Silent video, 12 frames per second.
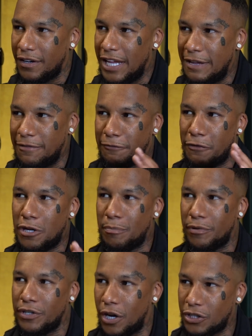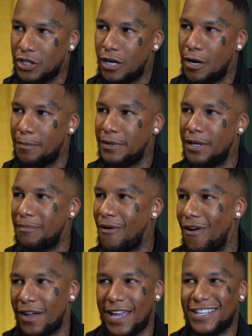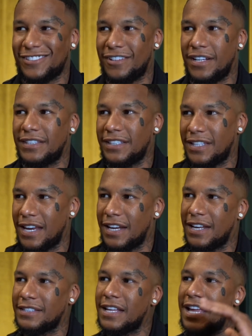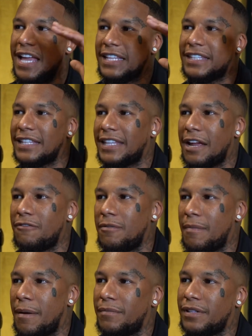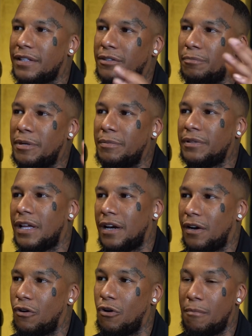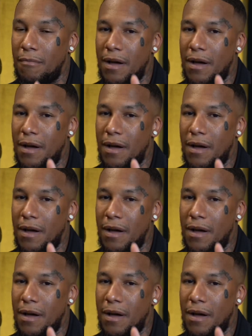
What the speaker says: even for your production company, a podcast, or anything that it is, that they remember that the people that are at home, my mom